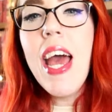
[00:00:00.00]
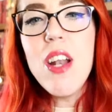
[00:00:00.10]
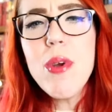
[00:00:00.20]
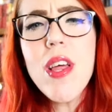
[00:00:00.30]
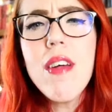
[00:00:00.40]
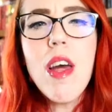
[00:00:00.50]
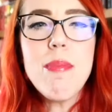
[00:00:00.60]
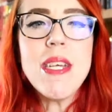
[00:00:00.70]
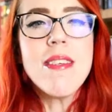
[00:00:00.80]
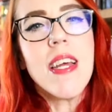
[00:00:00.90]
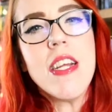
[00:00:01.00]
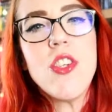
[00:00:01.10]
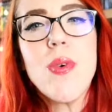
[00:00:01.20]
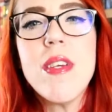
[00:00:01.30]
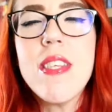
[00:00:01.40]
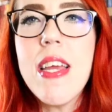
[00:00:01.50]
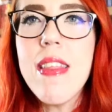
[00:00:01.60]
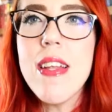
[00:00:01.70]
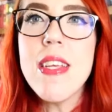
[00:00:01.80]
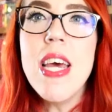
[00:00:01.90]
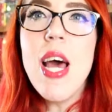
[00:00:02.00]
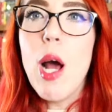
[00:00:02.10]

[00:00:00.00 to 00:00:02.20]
And with all that being said, I do want to say that